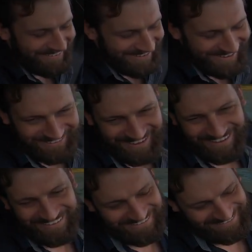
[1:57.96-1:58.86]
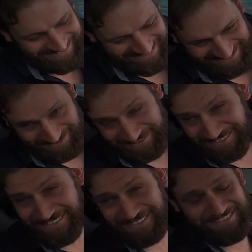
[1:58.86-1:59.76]

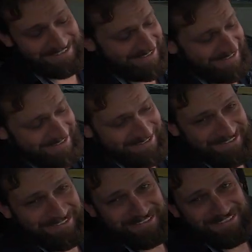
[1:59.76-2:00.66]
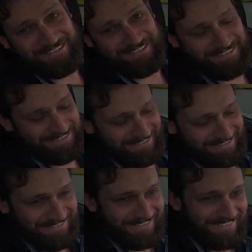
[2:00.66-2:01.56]

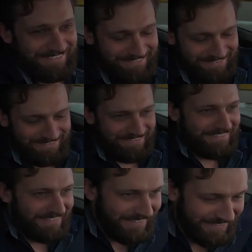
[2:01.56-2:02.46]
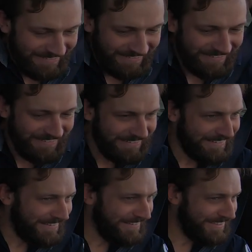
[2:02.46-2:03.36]

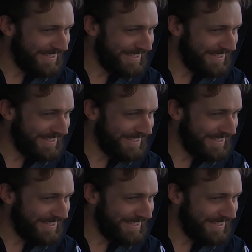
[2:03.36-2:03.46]
No words are spoken by the person on screen.